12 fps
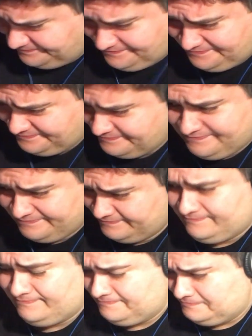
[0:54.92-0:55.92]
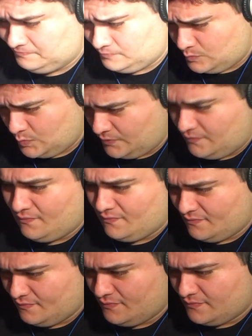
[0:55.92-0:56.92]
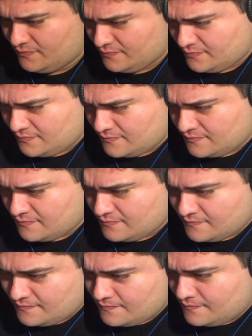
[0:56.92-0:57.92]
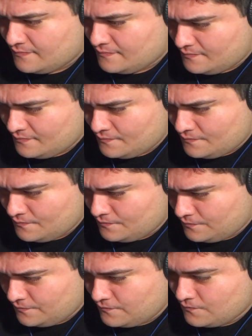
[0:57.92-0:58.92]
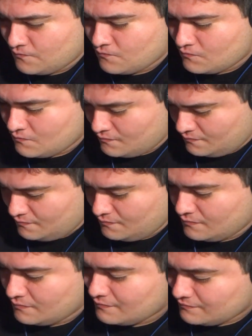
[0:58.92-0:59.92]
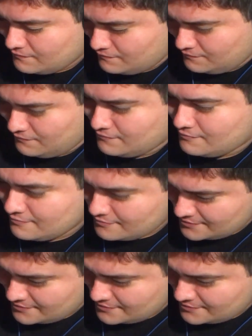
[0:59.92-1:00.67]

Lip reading: (silence)